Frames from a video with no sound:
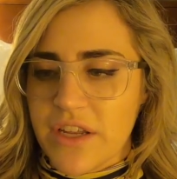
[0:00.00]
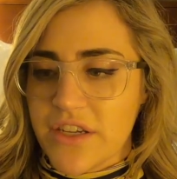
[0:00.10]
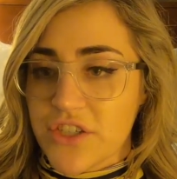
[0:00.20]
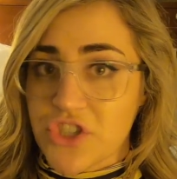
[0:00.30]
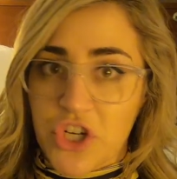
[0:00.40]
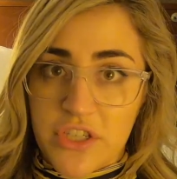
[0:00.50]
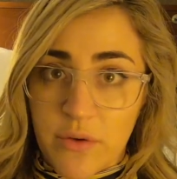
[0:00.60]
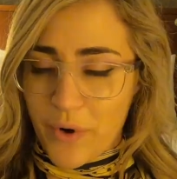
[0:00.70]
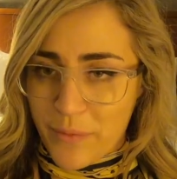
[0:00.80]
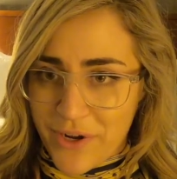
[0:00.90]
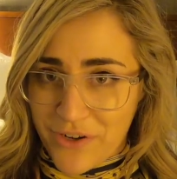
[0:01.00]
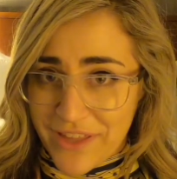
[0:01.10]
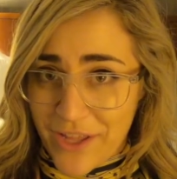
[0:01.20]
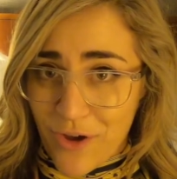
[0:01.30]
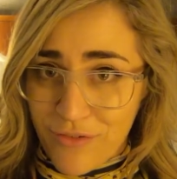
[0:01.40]
in Charlotte where we are
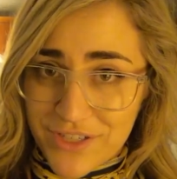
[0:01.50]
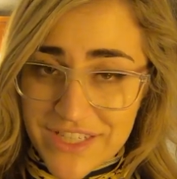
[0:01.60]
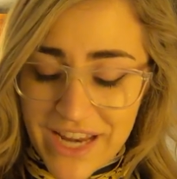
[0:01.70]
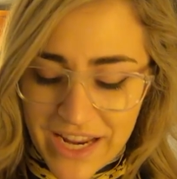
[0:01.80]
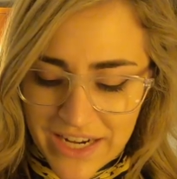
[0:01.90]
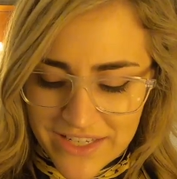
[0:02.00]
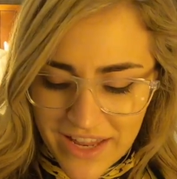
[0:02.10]
laying over tonight.